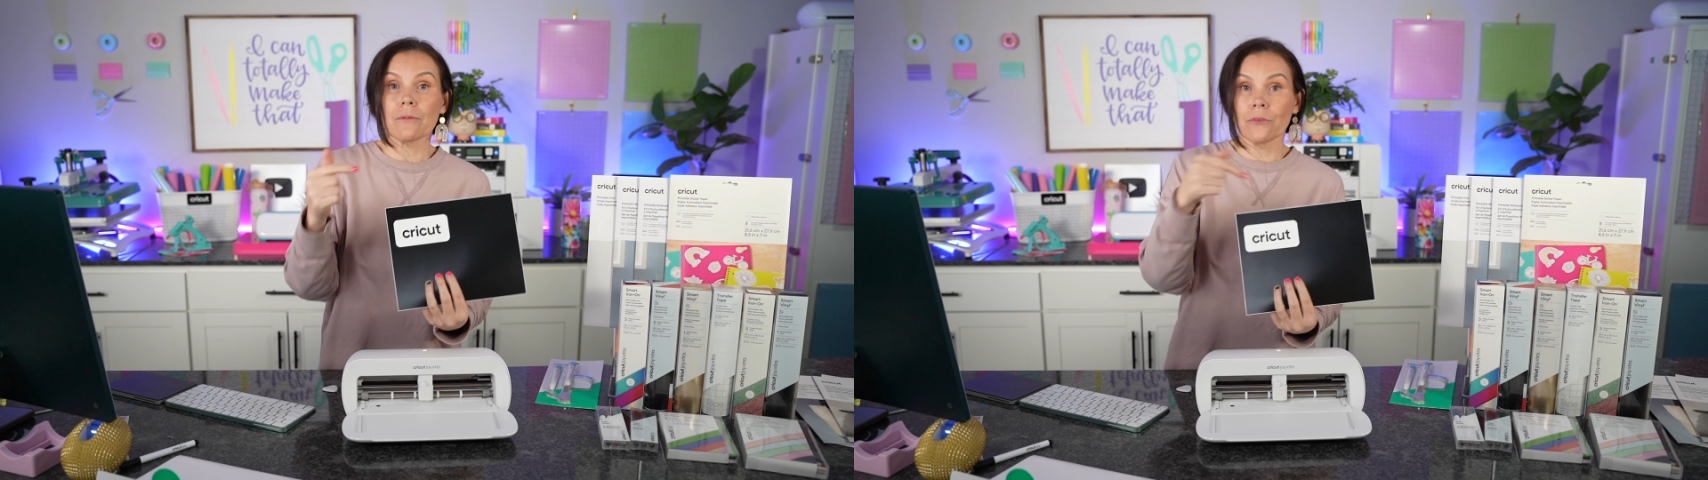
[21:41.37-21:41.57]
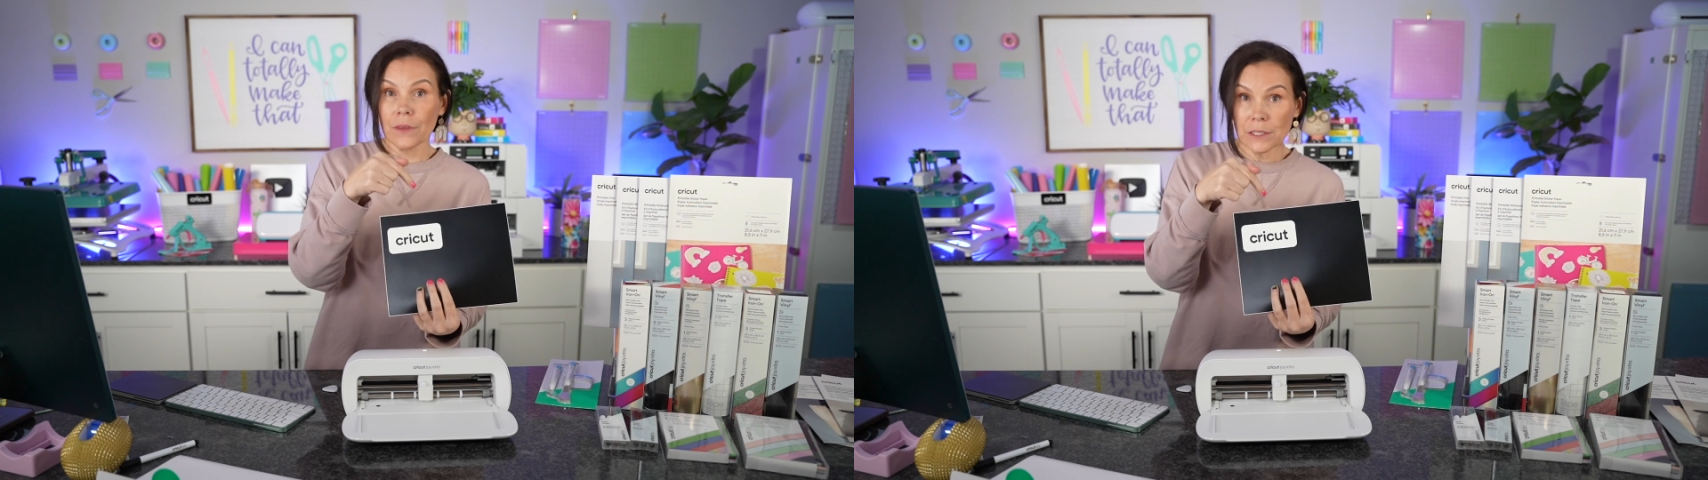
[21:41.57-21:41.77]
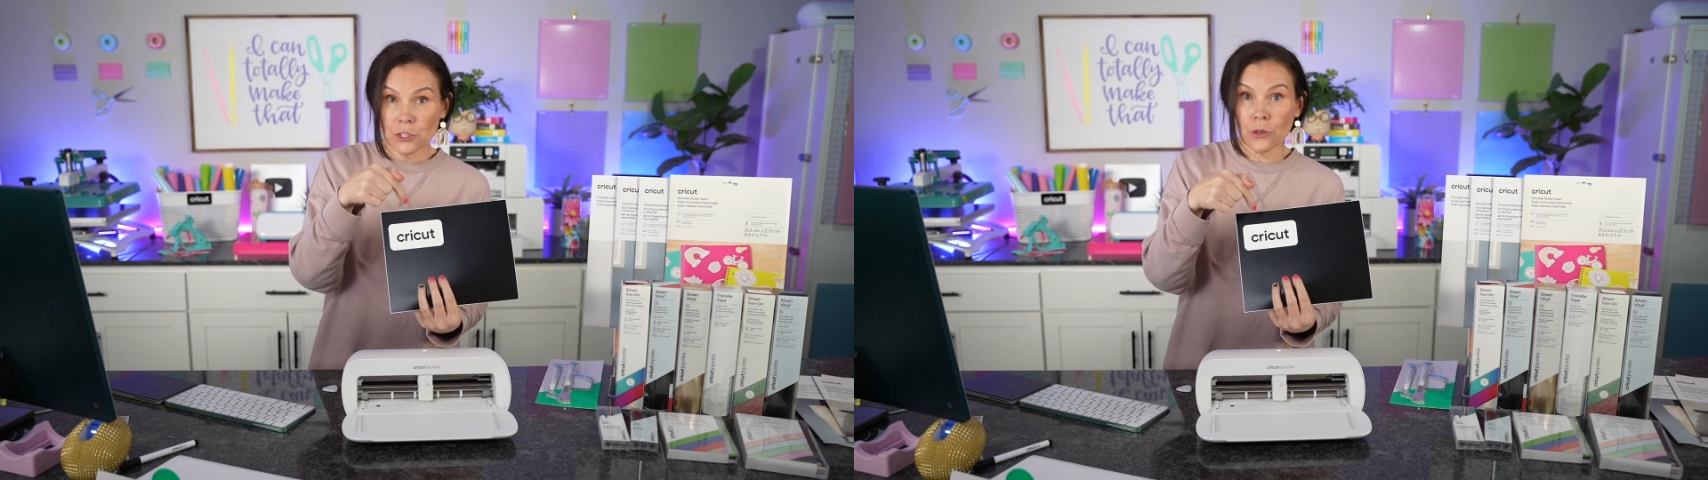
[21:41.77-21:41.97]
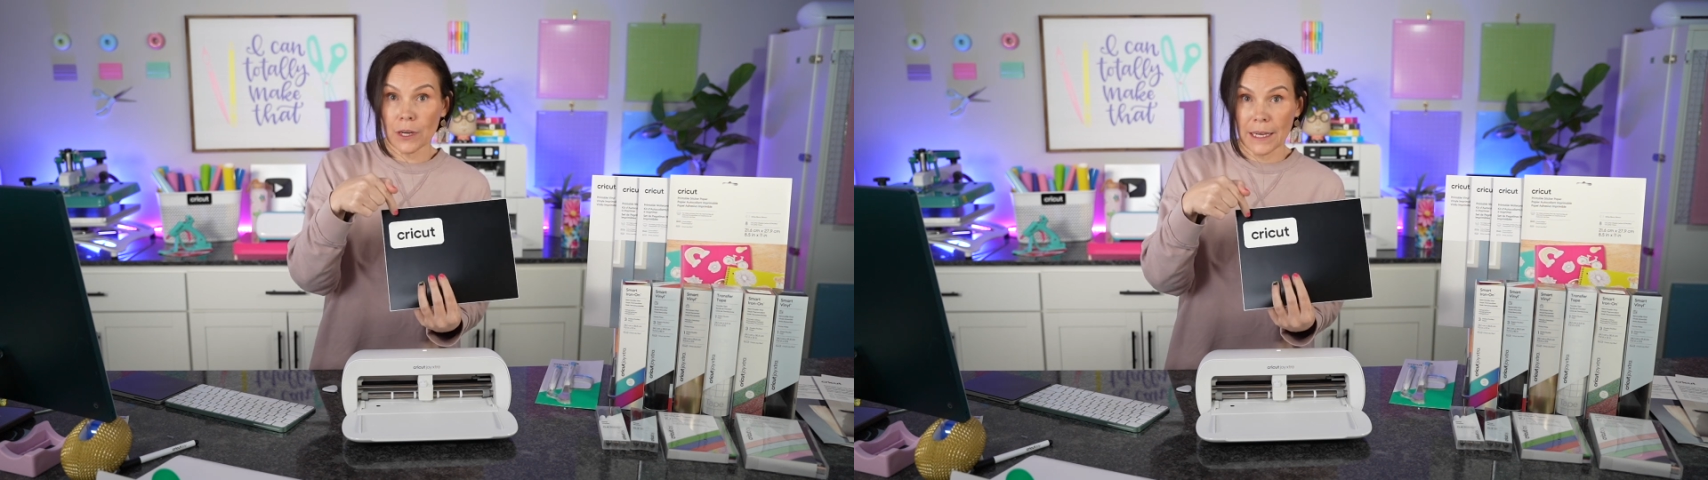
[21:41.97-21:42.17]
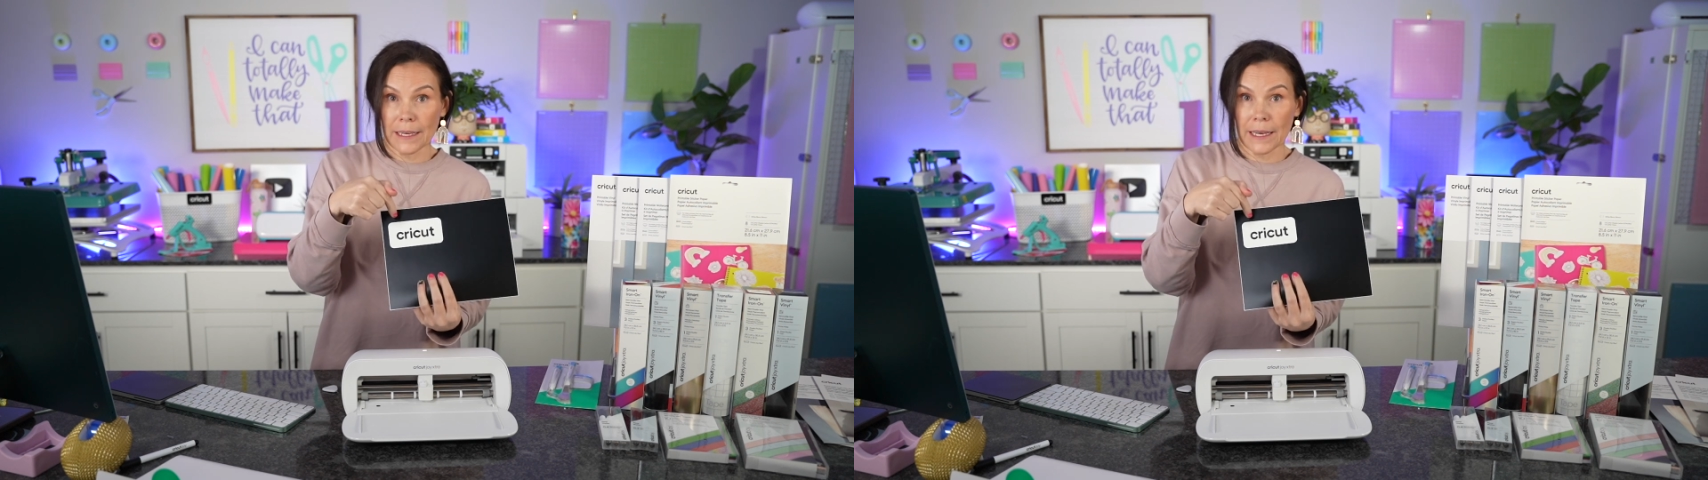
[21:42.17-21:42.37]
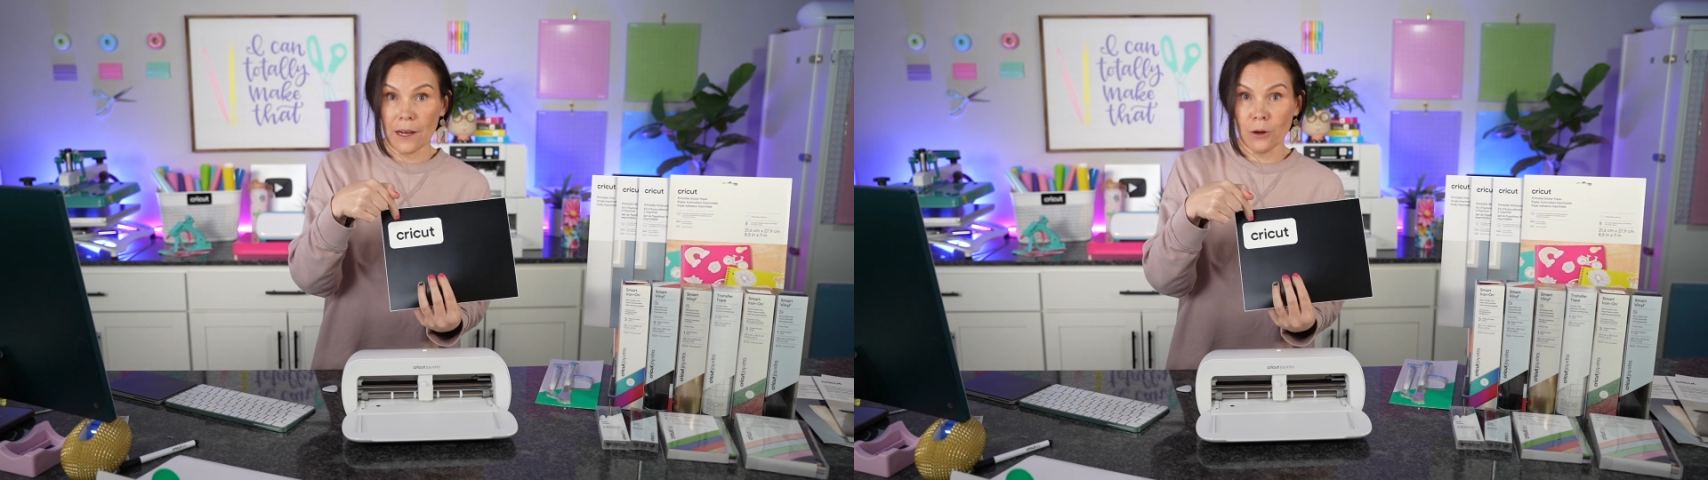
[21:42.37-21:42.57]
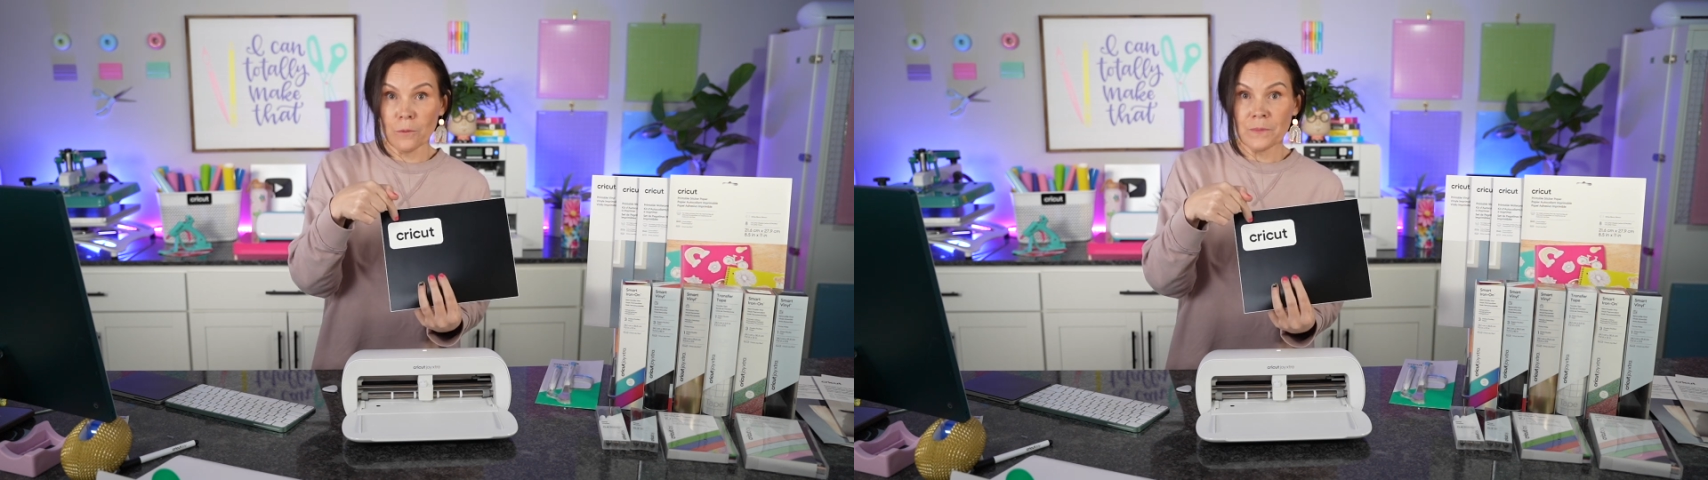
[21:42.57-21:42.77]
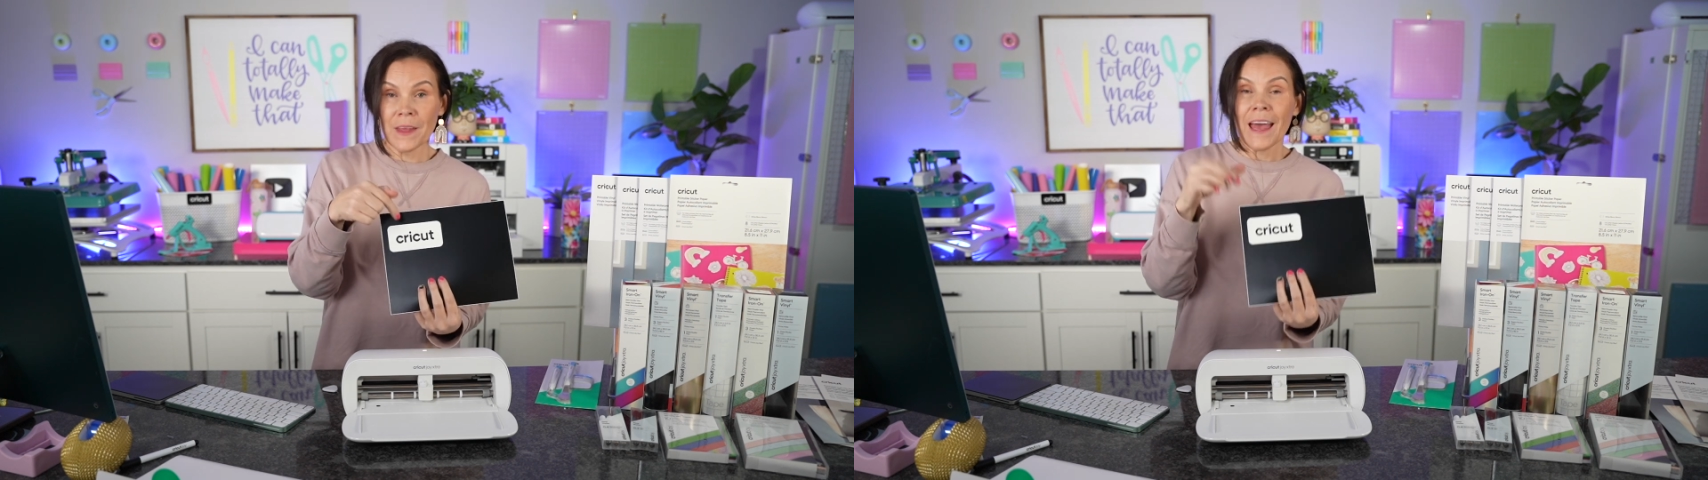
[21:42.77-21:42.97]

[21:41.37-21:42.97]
this Cricut now,